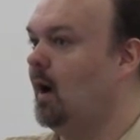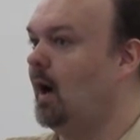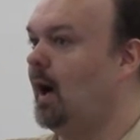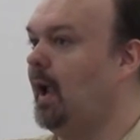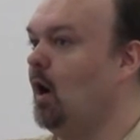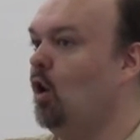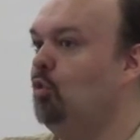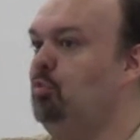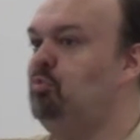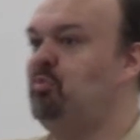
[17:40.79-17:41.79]
I
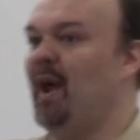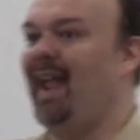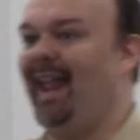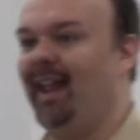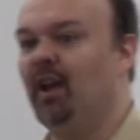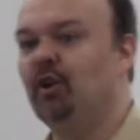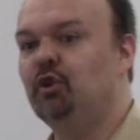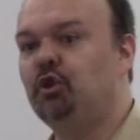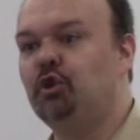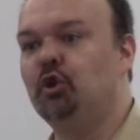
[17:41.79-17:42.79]
obey
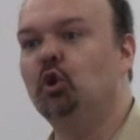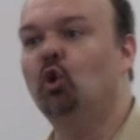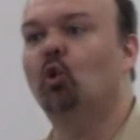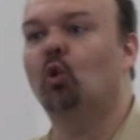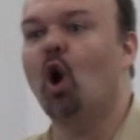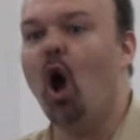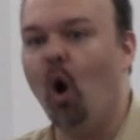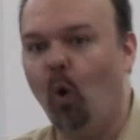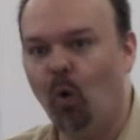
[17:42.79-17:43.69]
to grow.